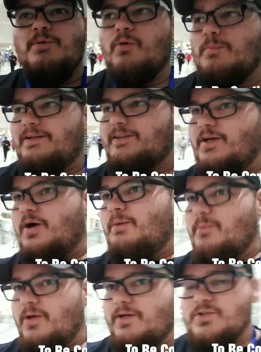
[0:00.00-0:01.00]
we're about to go
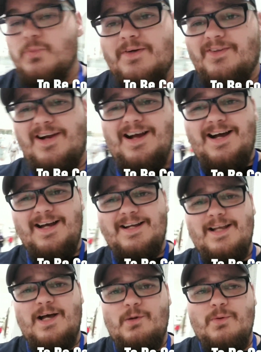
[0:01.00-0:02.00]
up there to where their
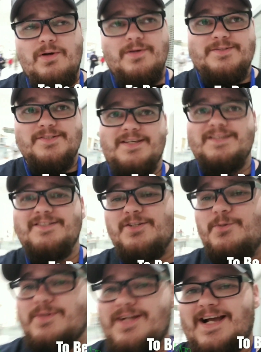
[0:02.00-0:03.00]
hideout was,
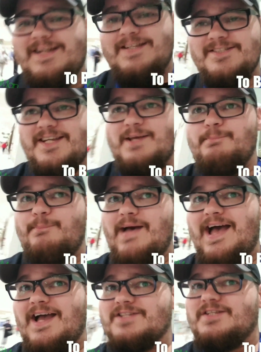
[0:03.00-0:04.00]
so we're kind of sticking
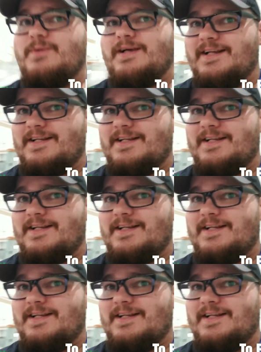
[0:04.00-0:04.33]
back so I